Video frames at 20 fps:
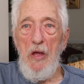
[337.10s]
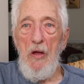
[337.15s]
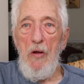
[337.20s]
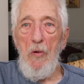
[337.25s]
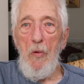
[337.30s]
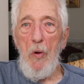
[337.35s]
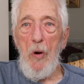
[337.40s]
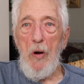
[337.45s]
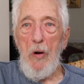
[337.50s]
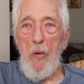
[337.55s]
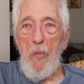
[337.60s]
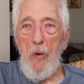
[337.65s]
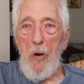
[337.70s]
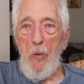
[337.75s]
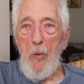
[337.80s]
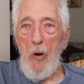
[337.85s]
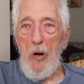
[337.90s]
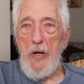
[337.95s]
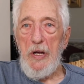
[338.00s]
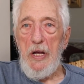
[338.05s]
were
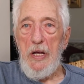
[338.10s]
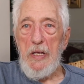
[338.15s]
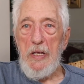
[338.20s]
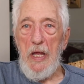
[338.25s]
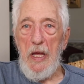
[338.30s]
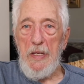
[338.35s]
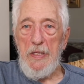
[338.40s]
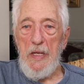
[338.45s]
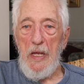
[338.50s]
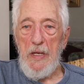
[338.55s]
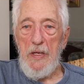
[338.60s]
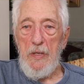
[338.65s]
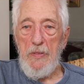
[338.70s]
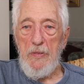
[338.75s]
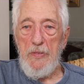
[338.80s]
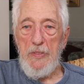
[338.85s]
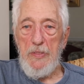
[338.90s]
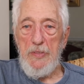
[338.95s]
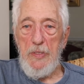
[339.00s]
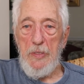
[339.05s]
working. And
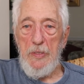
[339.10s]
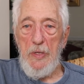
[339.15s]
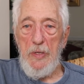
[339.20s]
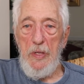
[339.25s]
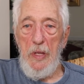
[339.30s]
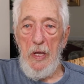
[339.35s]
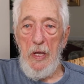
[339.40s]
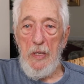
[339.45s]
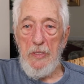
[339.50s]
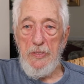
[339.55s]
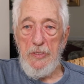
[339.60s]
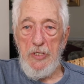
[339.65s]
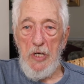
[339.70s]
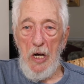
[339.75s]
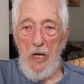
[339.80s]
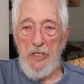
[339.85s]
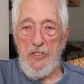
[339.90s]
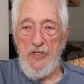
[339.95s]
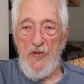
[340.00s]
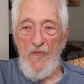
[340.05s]
then
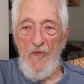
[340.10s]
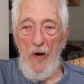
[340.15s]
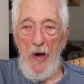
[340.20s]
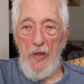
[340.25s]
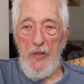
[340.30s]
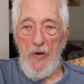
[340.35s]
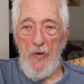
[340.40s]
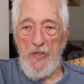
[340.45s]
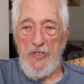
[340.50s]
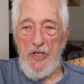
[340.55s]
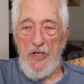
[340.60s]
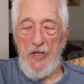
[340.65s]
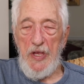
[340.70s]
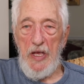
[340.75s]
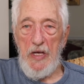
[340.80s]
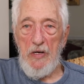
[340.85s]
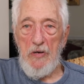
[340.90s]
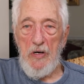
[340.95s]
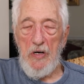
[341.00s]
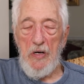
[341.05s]
John's father was a
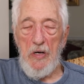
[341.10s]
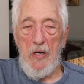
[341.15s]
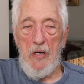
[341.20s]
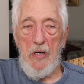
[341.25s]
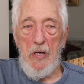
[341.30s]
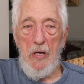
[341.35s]
tailor